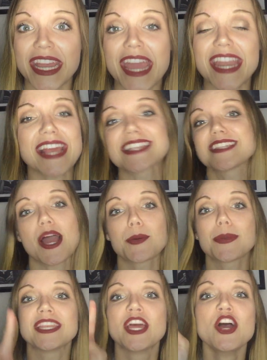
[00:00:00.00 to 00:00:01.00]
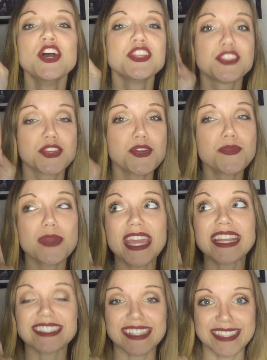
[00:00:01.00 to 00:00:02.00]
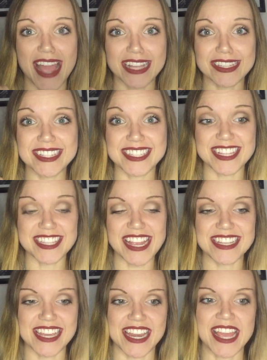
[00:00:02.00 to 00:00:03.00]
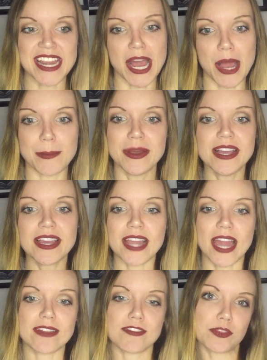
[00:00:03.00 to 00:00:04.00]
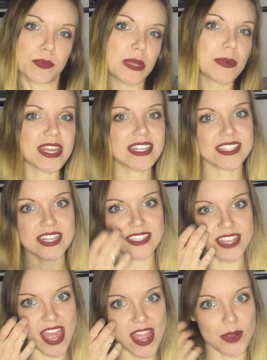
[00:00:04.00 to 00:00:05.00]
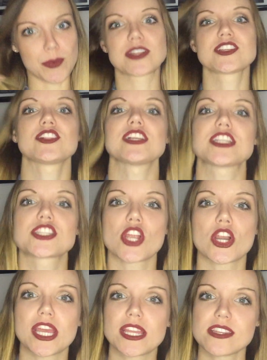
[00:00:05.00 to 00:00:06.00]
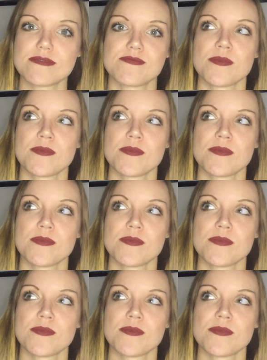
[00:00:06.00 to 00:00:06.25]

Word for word: It has now been 2 weeks exactly since I did it, kind of 3 weeks since I originally started